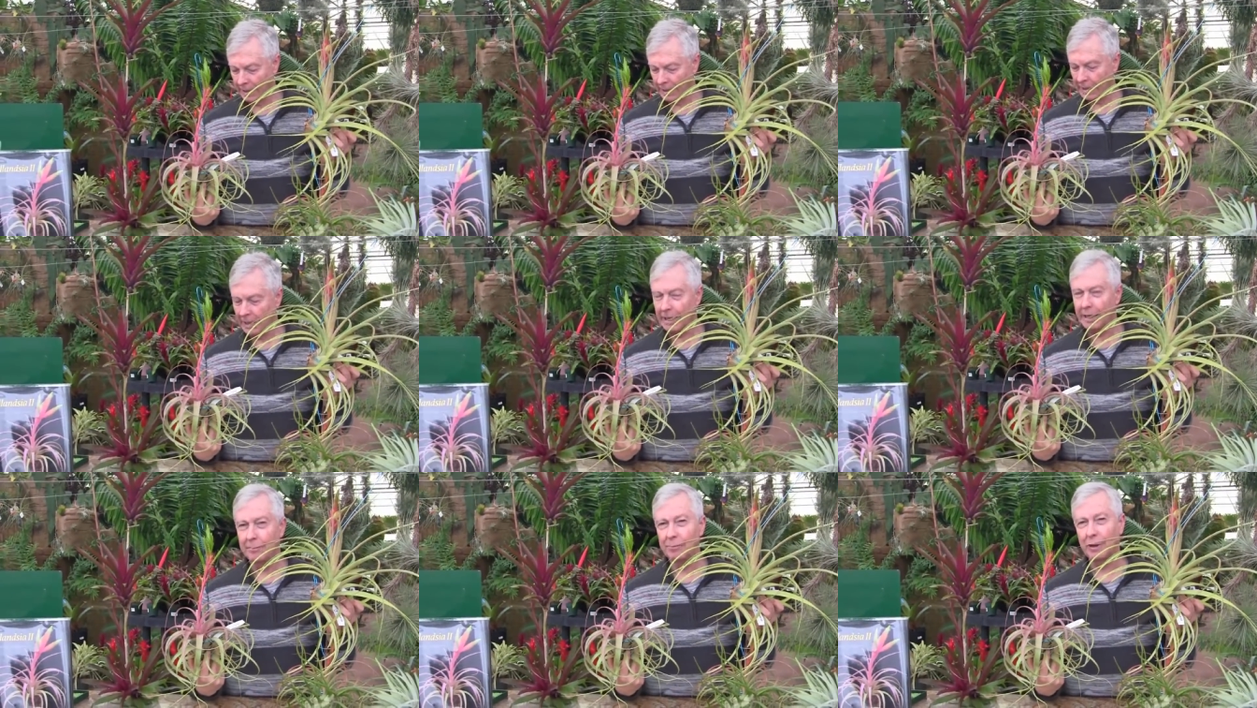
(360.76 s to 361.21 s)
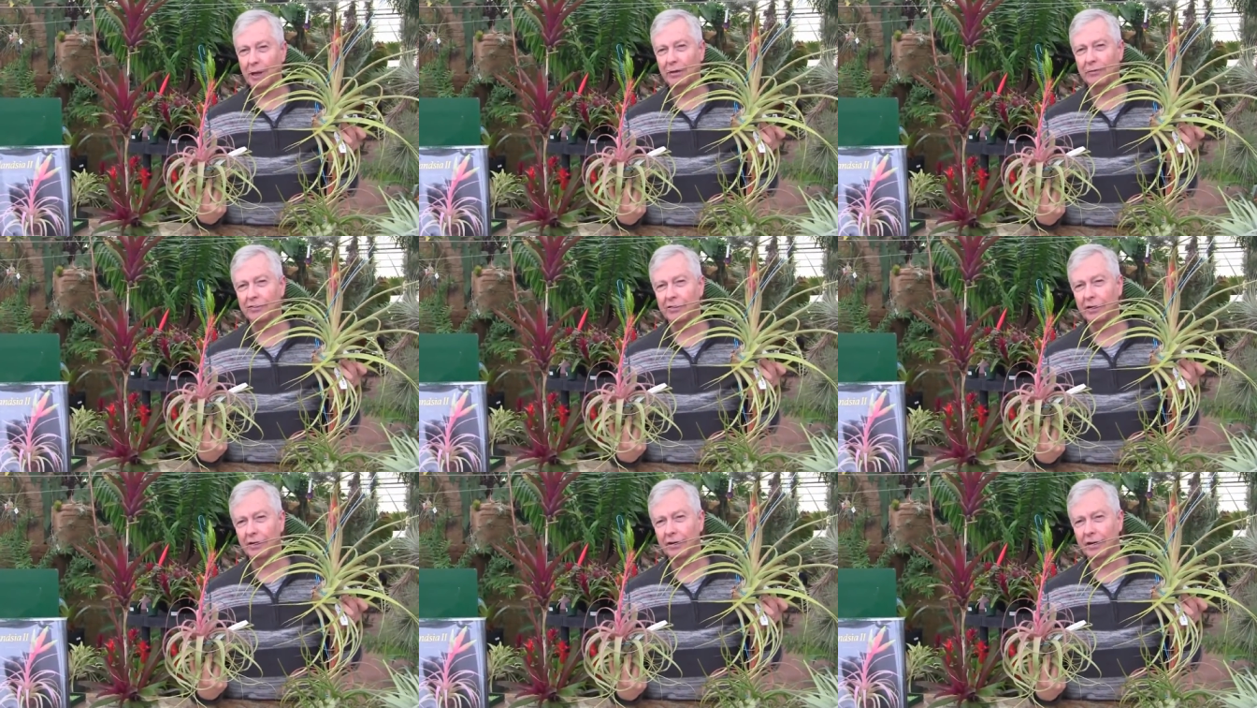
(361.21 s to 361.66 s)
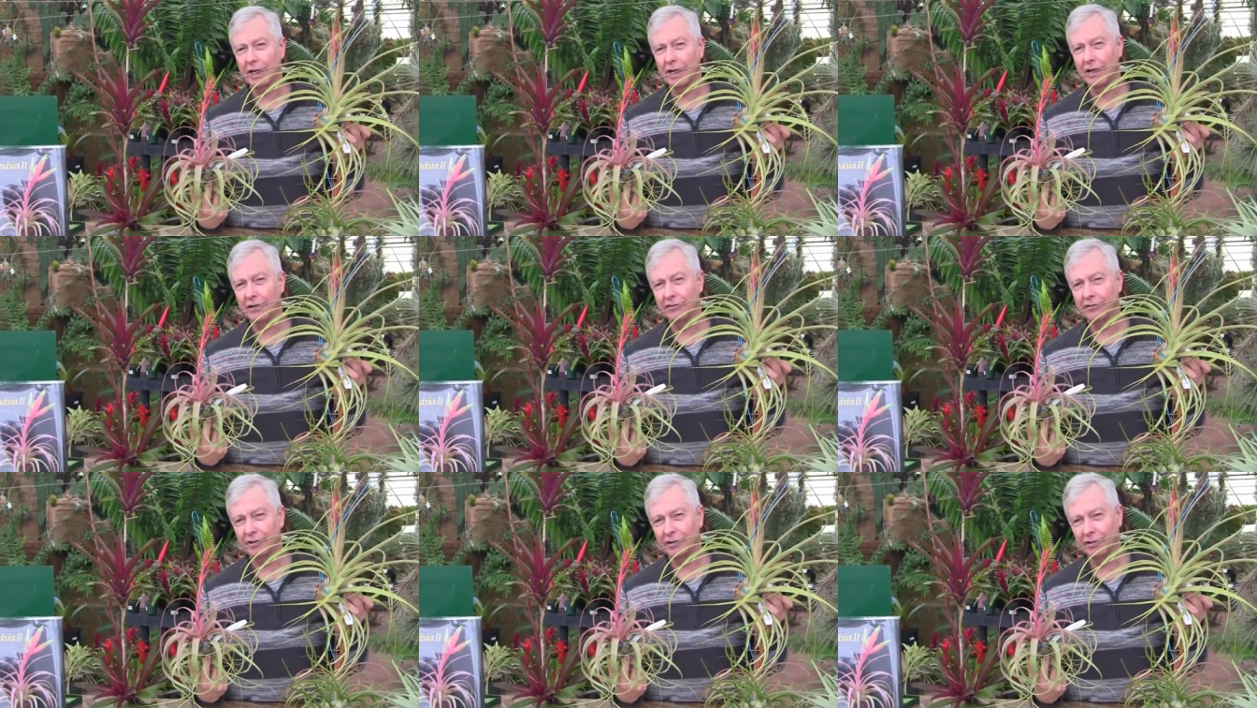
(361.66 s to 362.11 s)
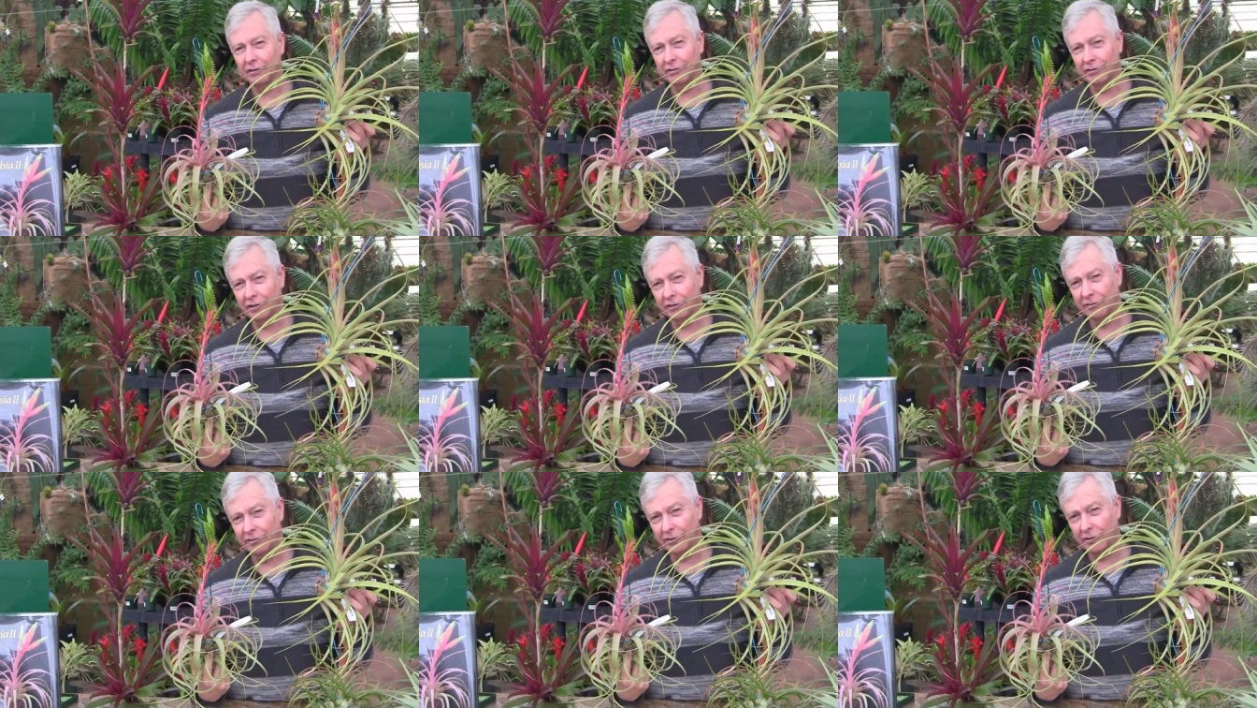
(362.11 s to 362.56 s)
And best in class
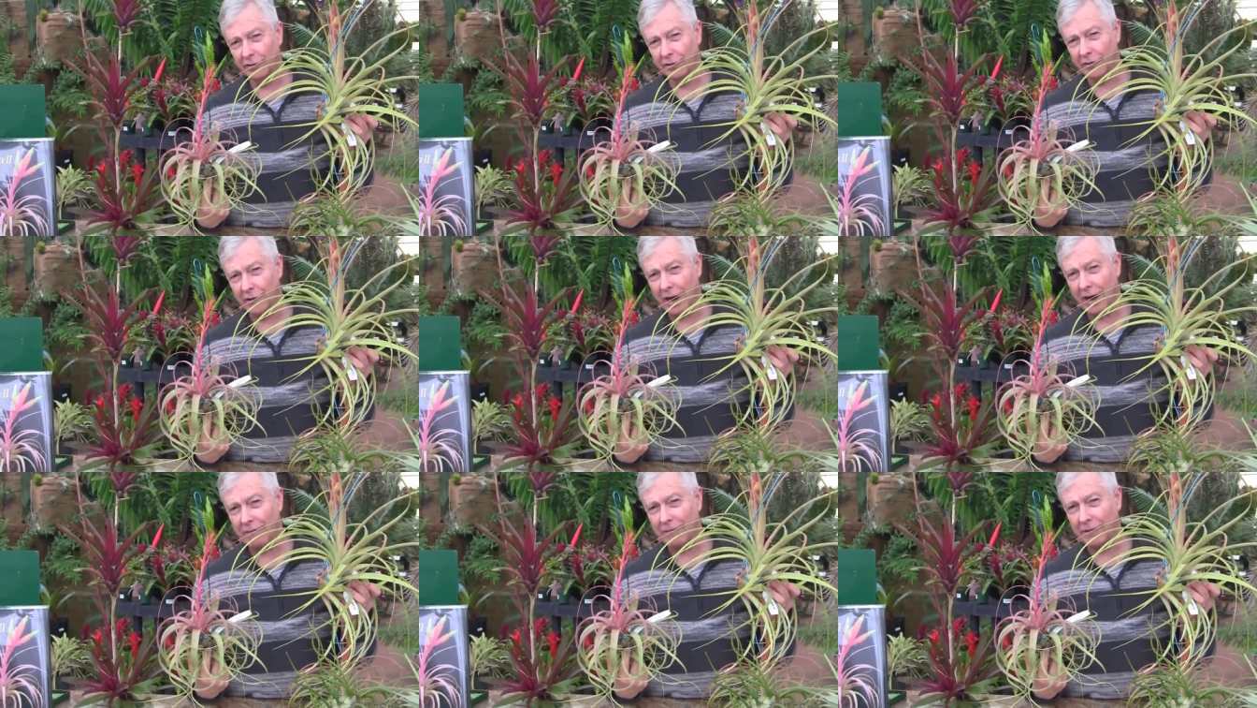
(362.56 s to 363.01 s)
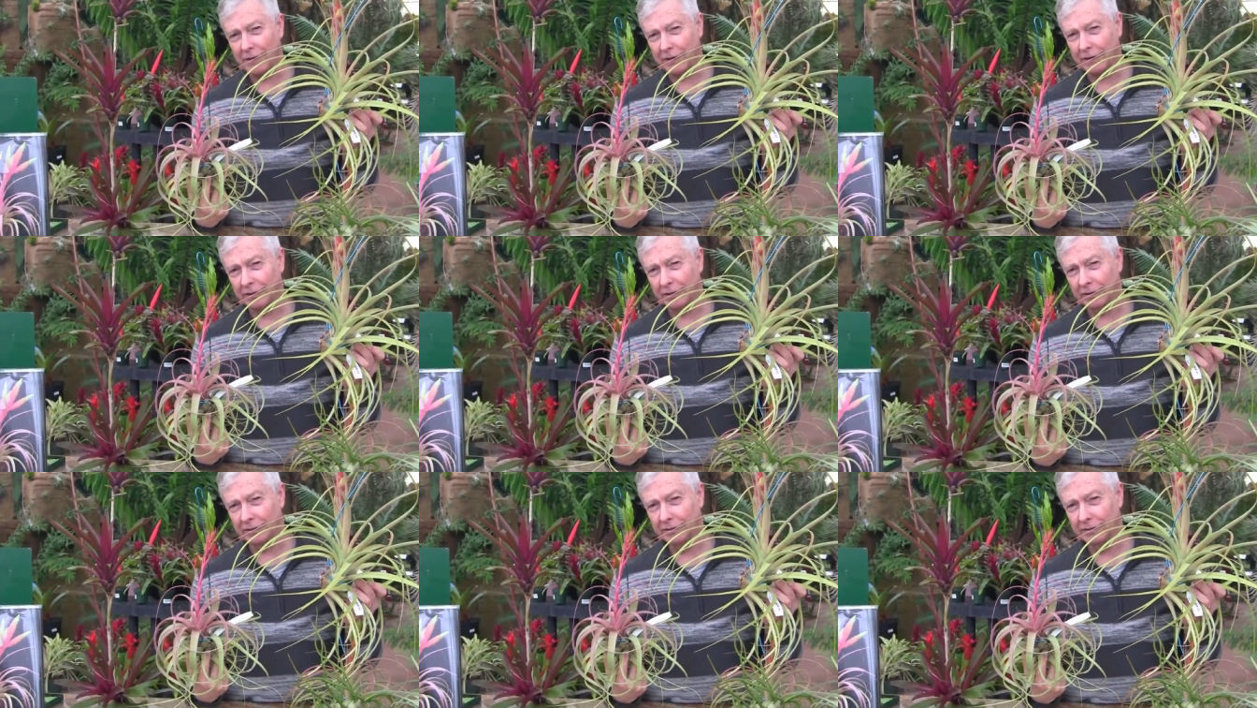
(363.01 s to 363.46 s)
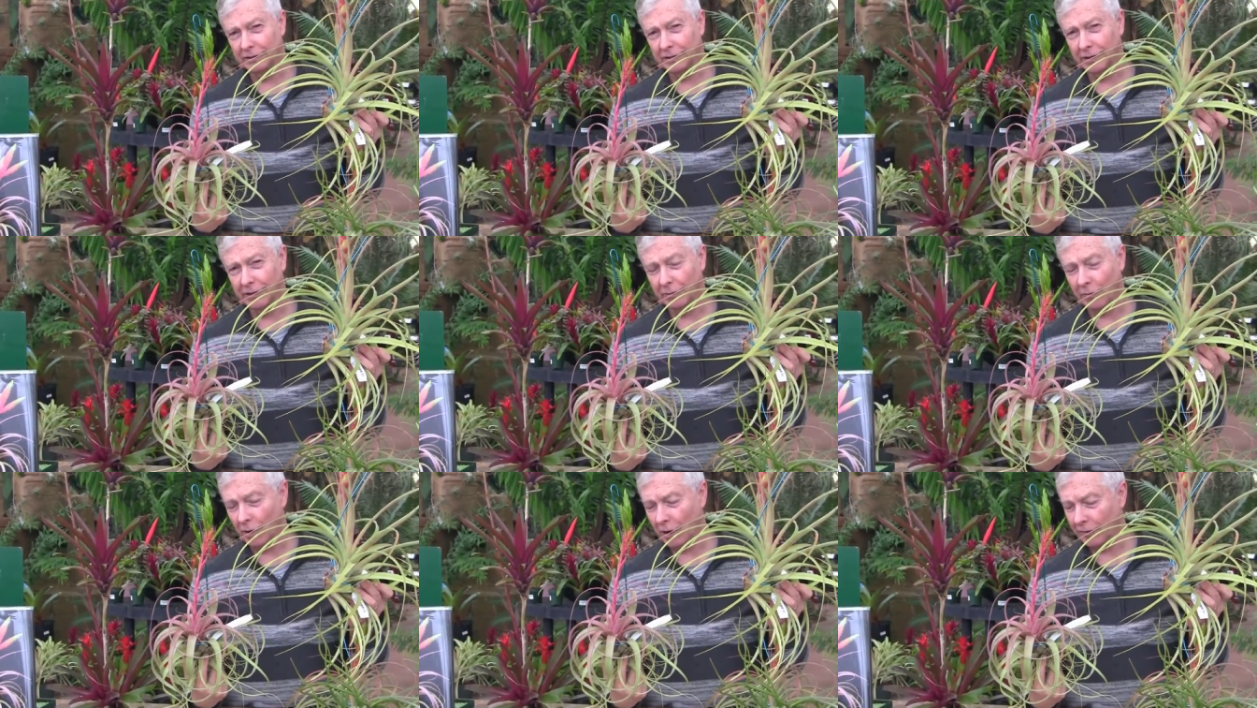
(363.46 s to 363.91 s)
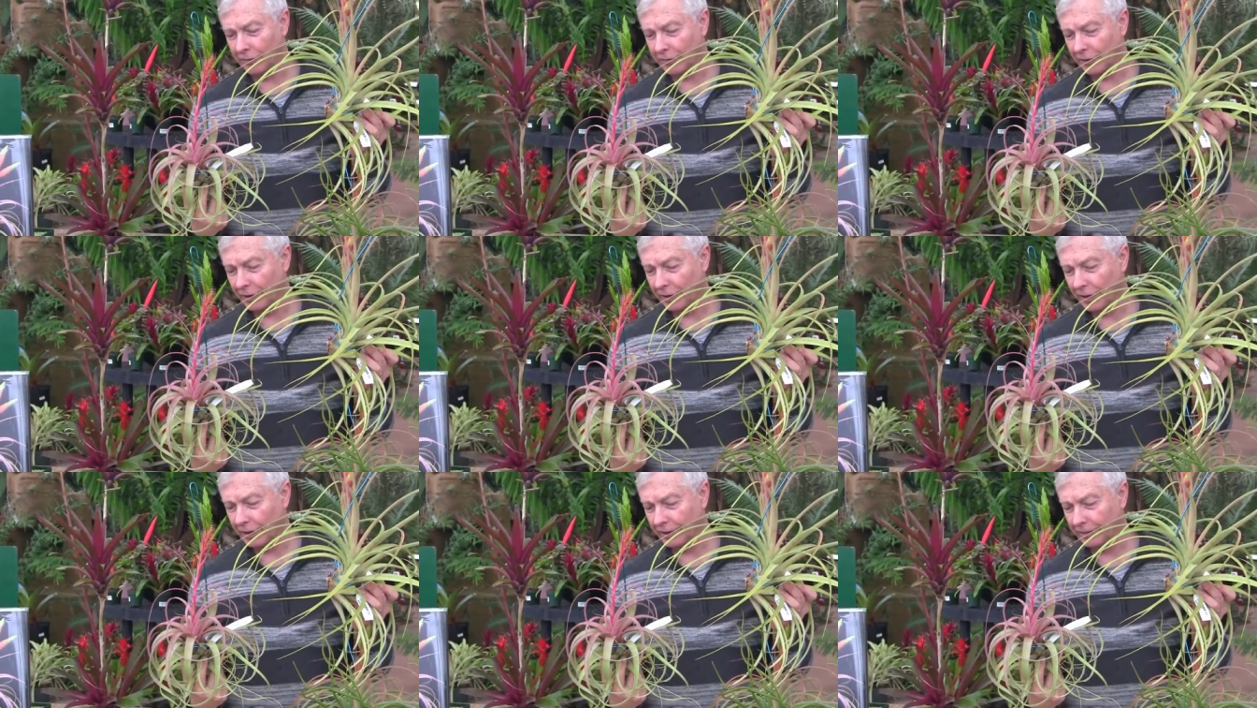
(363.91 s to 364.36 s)
is Xerographica in
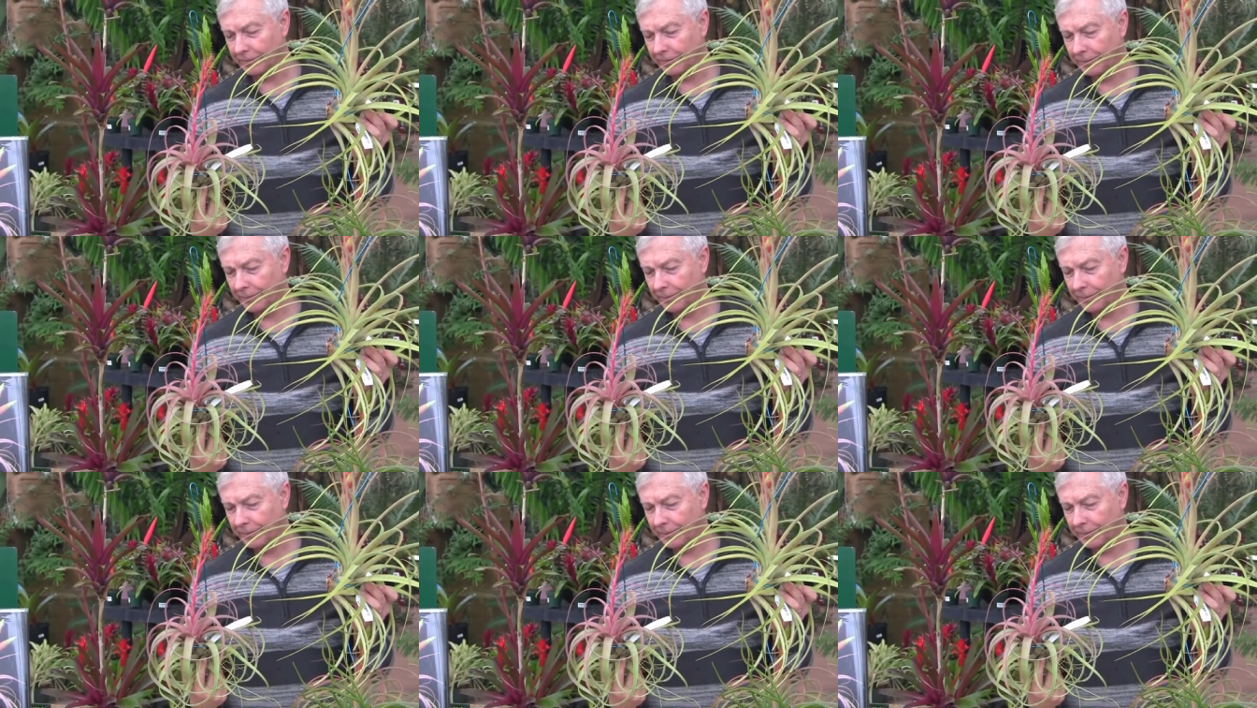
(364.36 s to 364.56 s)
Rothii.